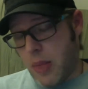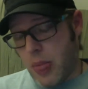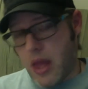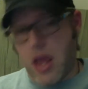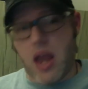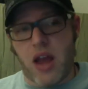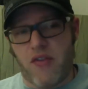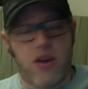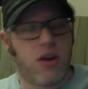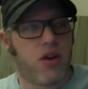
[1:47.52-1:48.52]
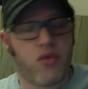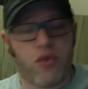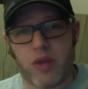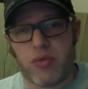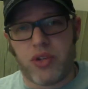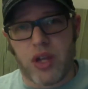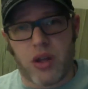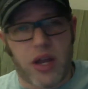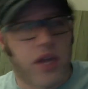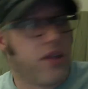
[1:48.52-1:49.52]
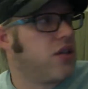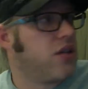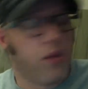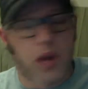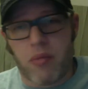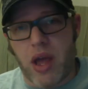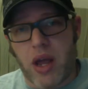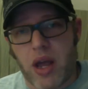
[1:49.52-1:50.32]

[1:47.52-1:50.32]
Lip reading: And I found an incredible deal. I got this loadout bag.